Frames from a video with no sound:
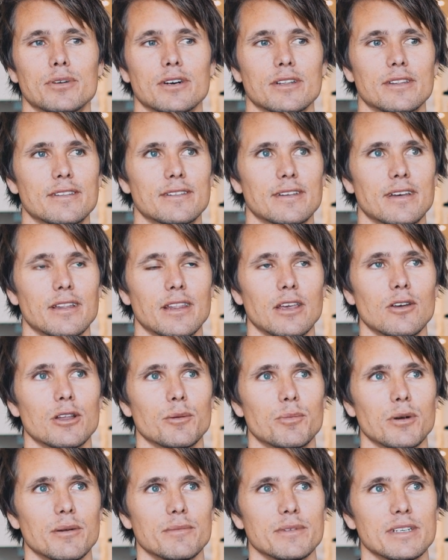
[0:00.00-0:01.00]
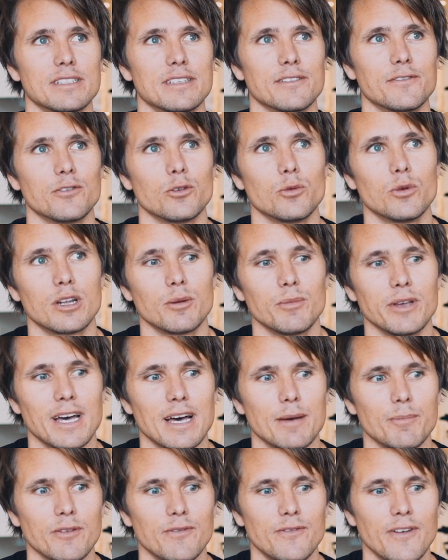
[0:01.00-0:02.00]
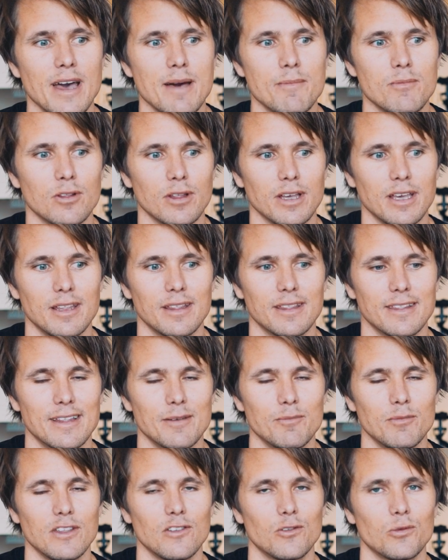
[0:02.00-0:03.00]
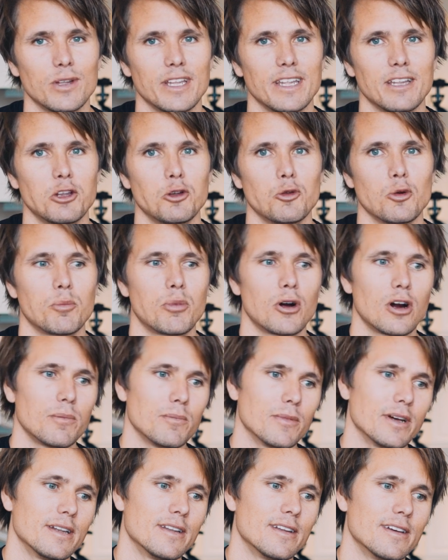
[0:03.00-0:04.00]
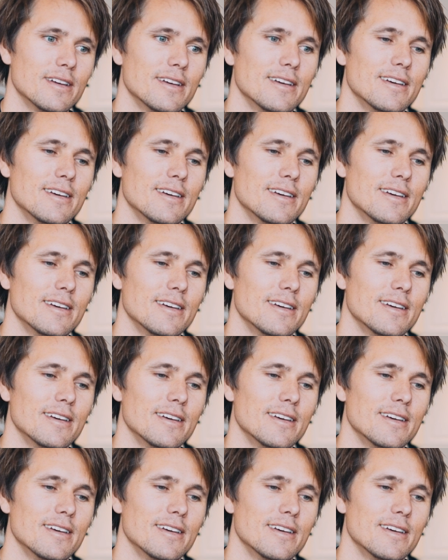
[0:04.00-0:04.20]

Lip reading: But the only problem is if we want to be a happy family, that means we need a new apartment,